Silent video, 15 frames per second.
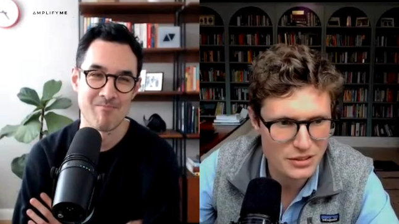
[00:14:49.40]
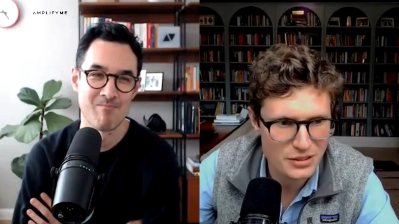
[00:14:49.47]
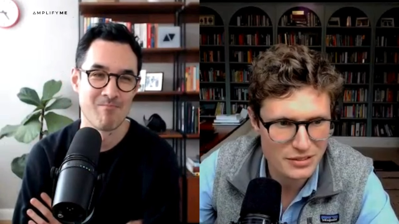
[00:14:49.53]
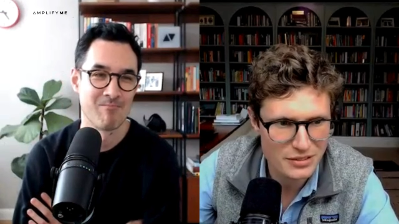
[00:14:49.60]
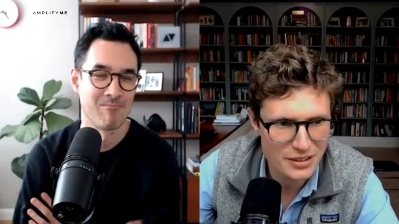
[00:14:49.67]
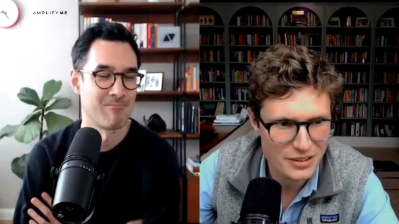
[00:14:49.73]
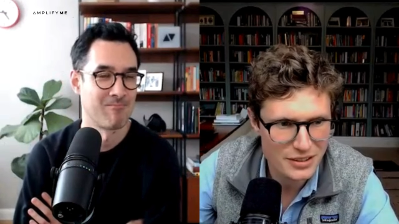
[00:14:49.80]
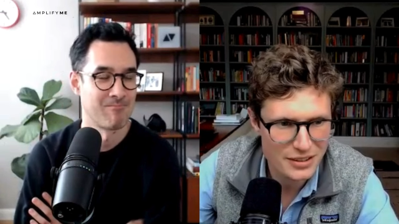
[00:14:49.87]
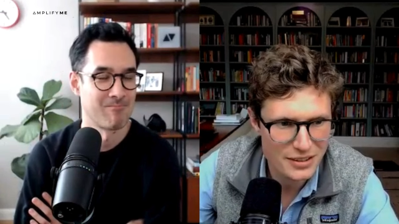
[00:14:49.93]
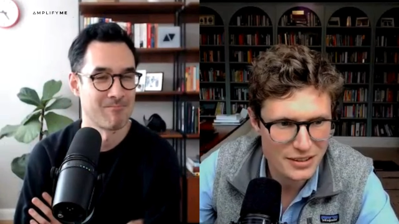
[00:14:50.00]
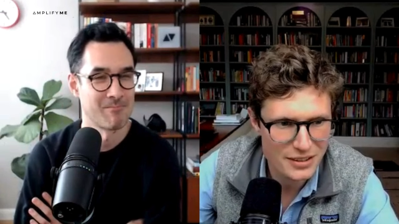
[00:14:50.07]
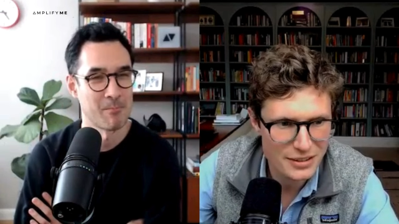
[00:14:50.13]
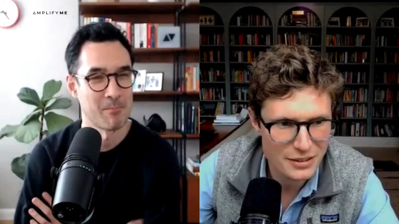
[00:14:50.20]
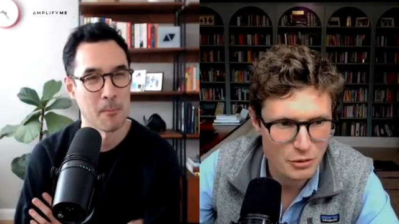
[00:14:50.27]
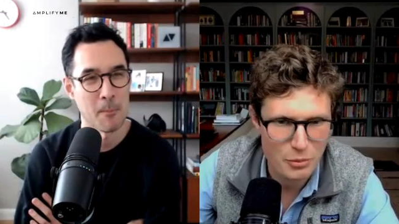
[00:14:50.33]
Speaker 1: Would you
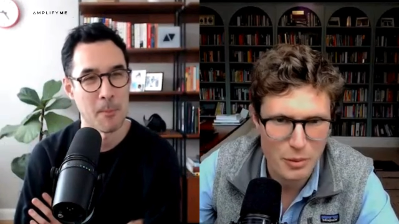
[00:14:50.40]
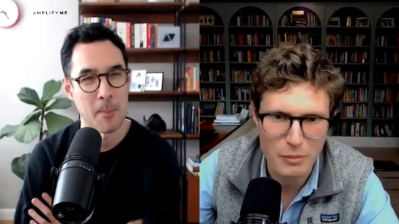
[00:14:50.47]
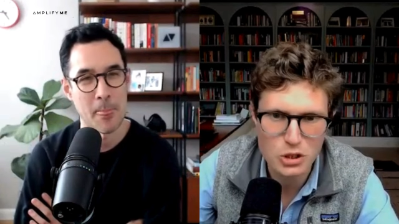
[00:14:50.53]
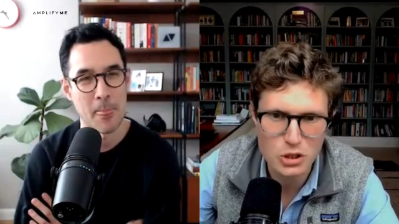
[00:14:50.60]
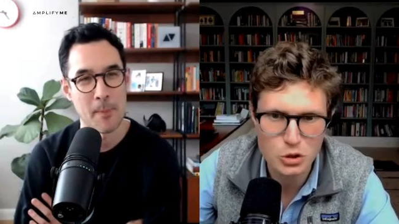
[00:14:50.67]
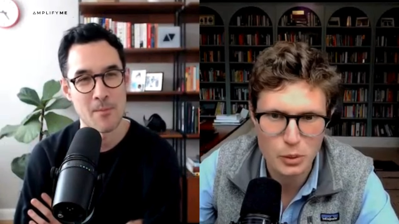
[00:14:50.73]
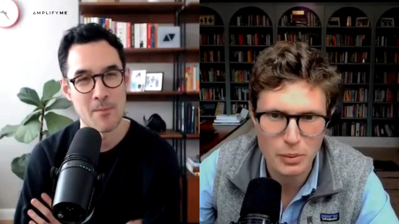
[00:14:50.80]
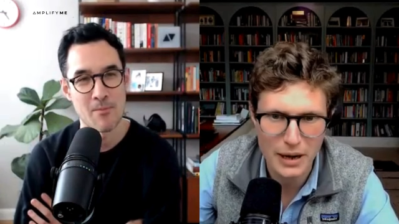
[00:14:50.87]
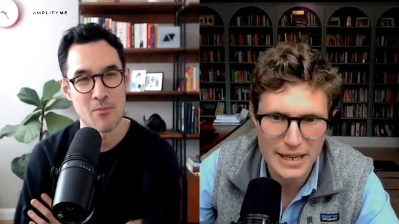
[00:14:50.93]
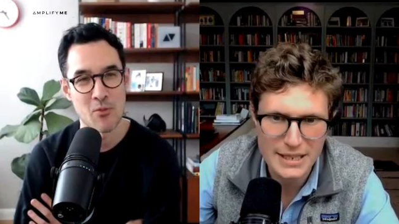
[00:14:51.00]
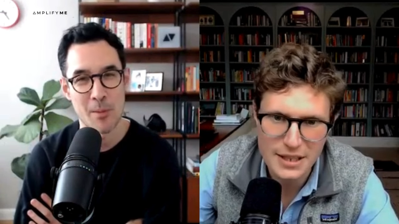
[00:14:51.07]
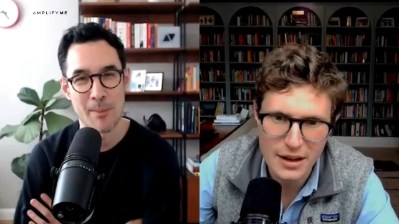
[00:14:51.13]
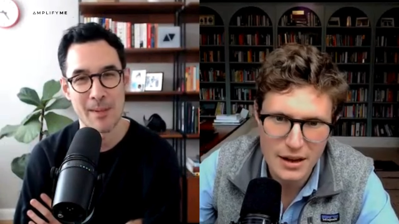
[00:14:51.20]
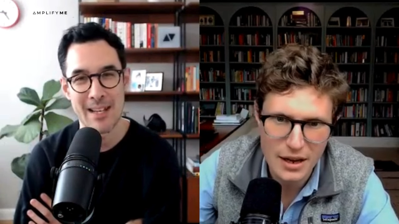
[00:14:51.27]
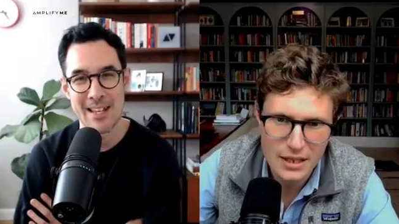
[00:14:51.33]
remember
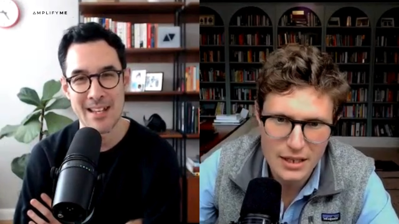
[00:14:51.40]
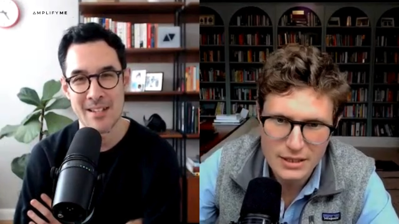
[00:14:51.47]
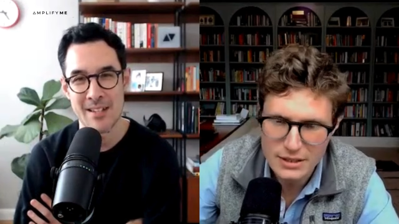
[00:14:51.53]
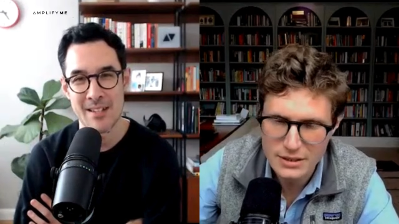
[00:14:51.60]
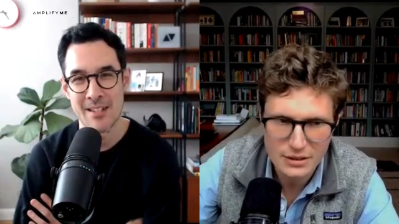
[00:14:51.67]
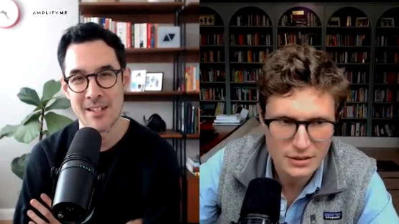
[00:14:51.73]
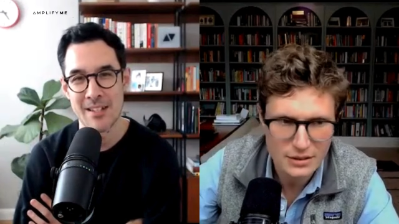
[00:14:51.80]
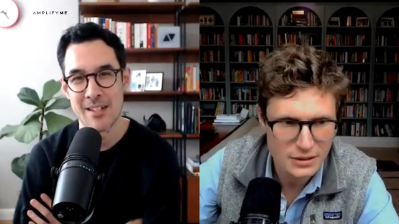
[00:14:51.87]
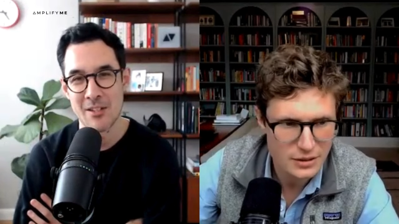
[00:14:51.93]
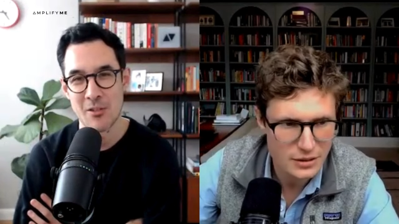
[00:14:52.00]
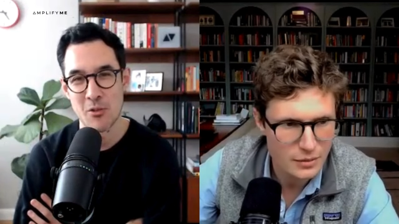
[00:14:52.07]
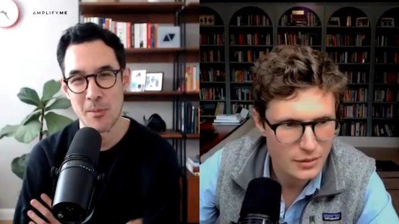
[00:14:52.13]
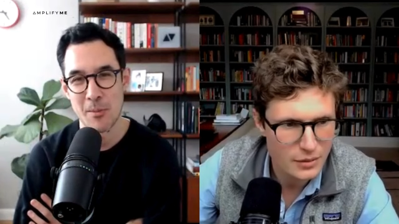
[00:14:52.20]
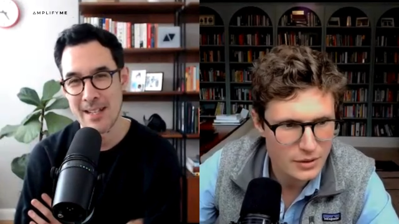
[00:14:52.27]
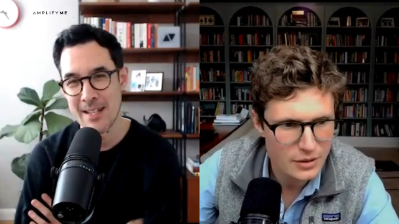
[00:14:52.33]
AAA is the highest?
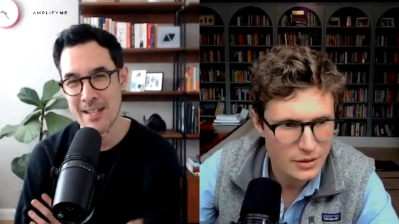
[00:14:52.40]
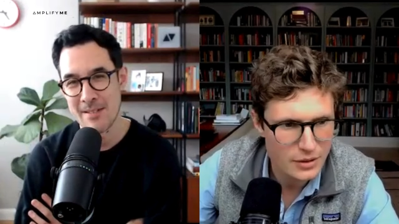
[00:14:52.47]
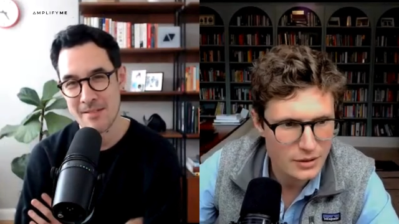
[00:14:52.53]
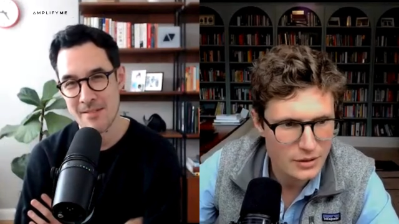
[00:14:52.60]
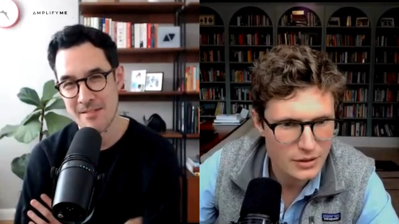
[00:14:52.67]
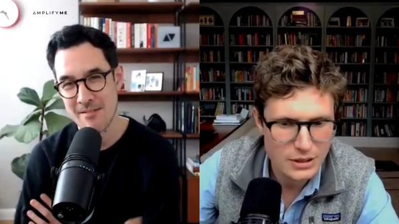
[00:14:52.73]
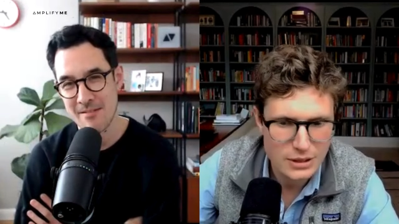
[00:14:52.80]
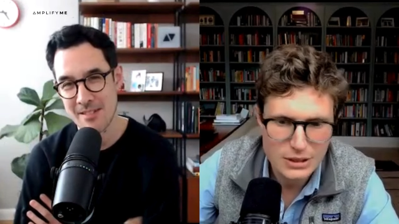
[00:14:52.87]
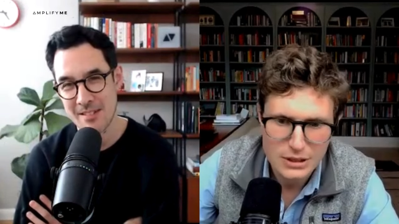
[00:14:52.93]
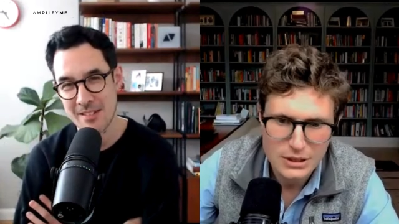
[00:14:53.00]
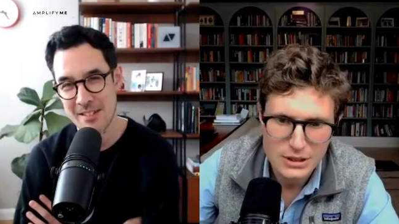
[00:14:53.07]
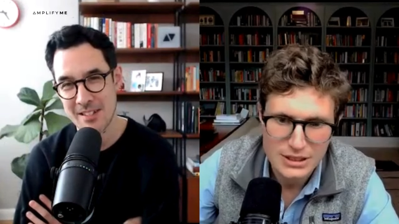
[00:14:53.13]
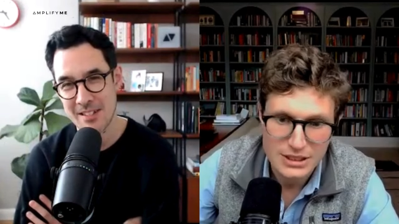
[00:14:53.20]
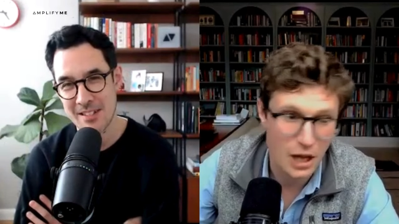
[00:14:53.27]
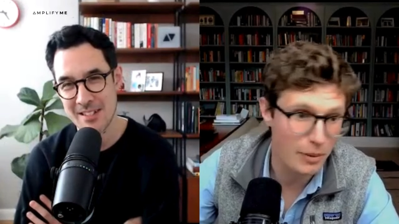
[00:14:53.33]
AAA.
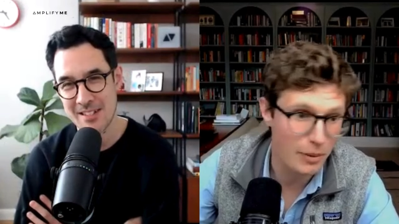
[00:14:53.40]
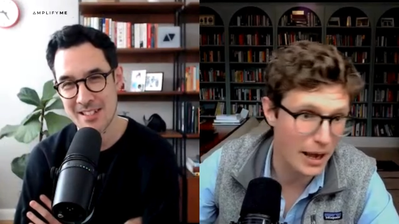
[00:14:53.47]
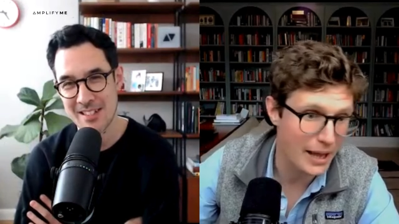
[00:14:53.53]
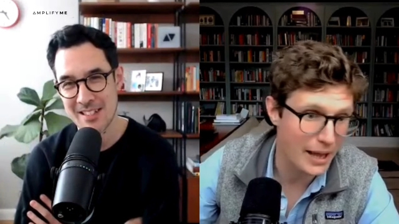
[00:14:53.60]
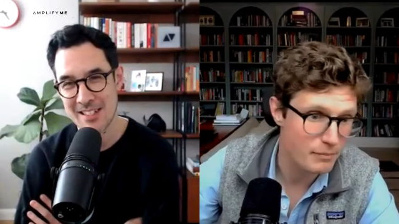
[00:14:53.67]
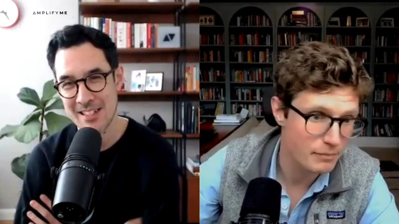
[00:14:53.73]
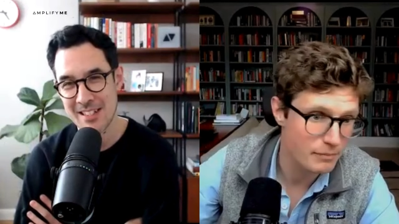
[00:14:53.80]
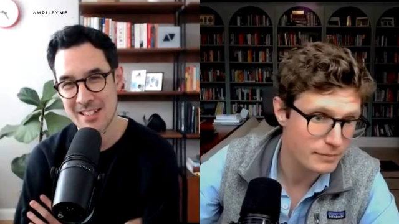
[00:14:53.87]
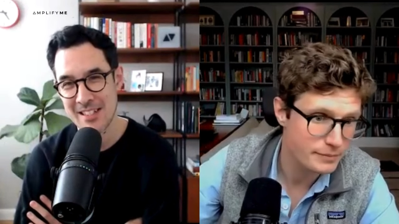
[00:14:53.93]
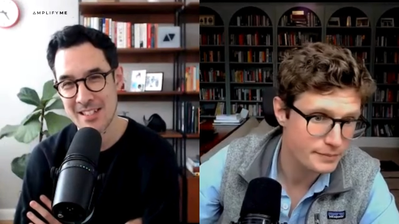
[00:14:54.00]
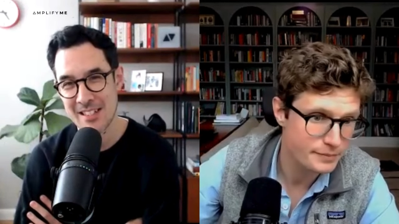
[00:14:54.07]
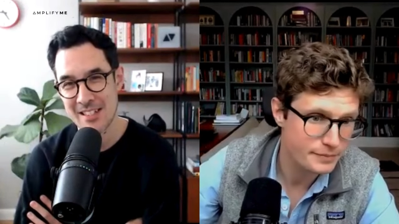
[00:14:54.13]
Double A.